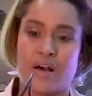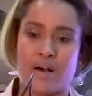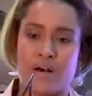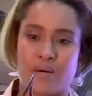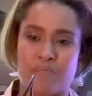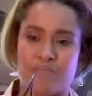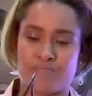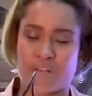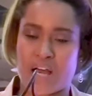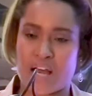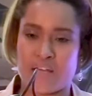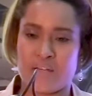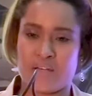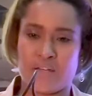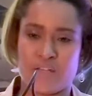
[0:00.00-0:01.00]

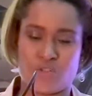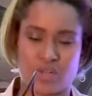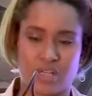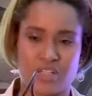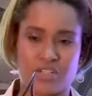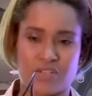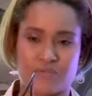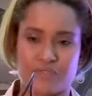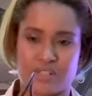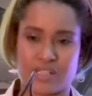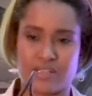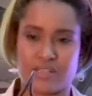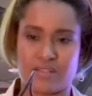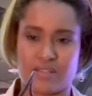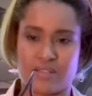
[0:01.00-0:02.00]
higher education
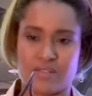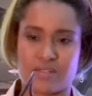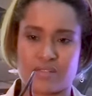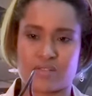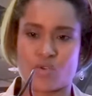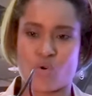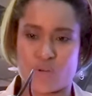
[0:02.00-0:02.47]
facilities